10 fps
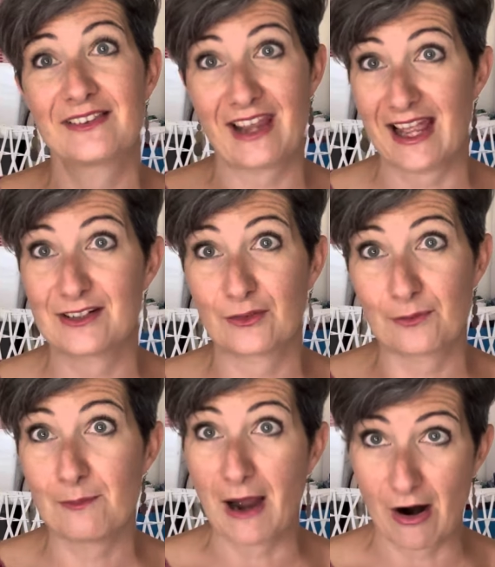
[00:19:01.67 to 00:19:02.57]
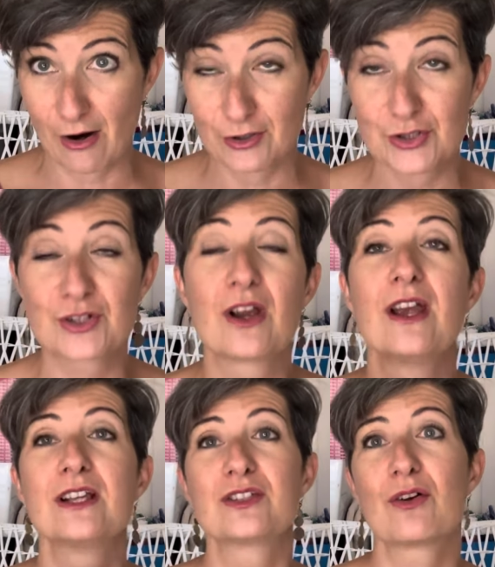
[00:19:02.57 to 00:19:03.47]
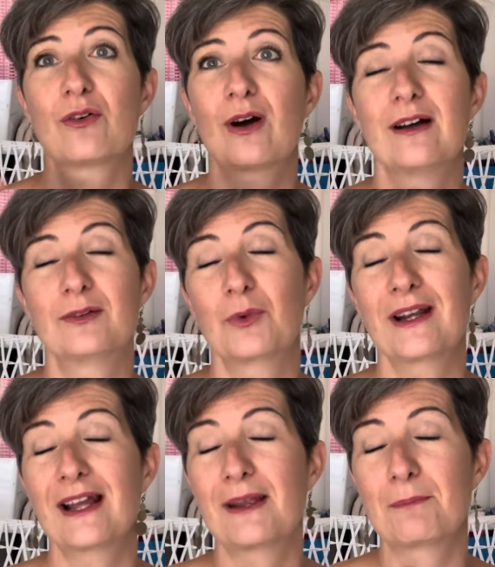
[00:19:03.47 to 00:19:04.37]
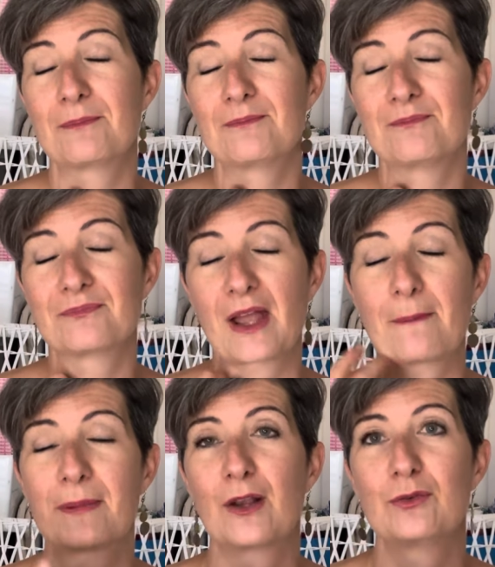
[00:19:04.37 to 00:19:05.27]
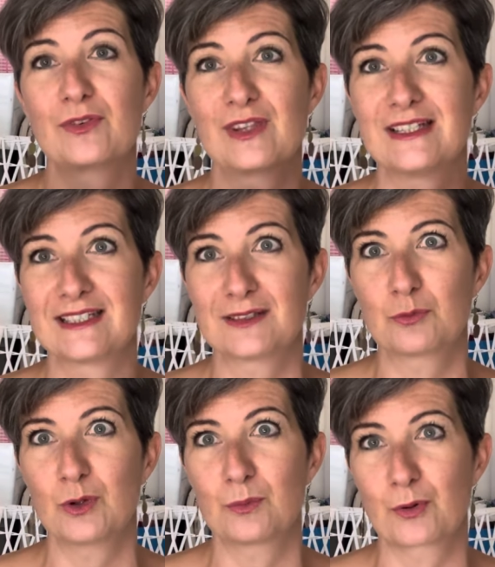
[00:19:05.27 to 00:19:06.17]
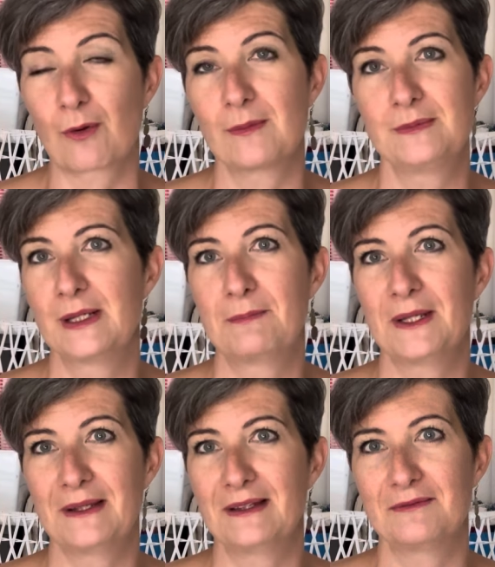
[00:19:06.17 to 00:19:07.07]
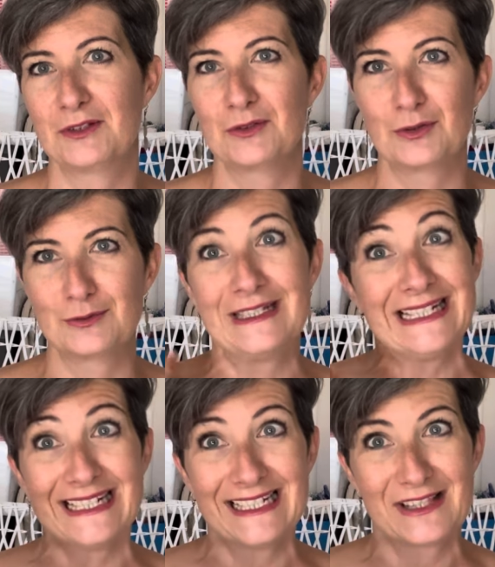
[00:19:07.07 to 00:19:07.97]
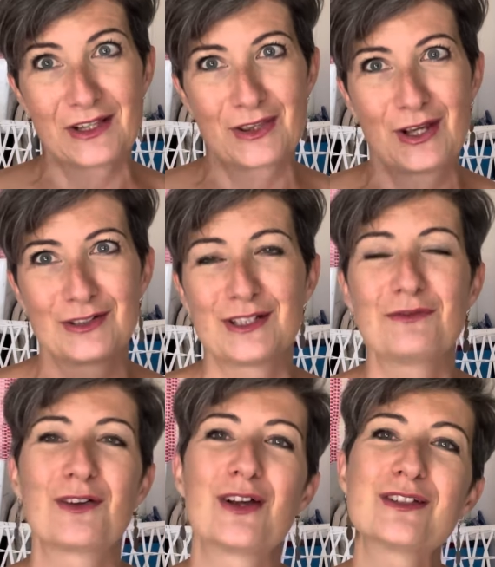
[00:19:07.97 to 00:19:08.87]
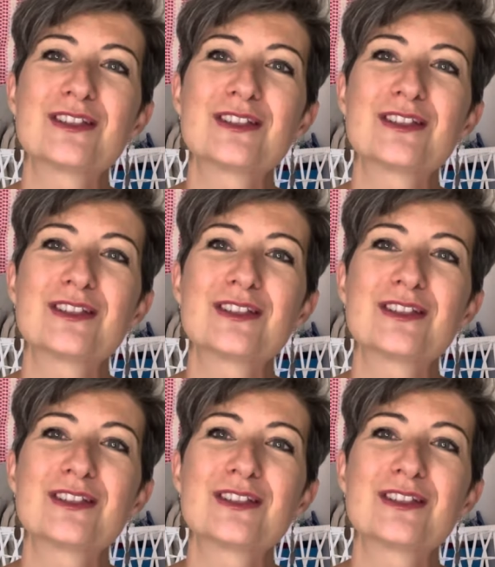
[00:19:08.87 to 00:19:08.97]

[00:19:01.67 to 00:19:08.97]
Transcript: the end of March. So uh, when I upload these, it will probably be, you know, nearly the 31st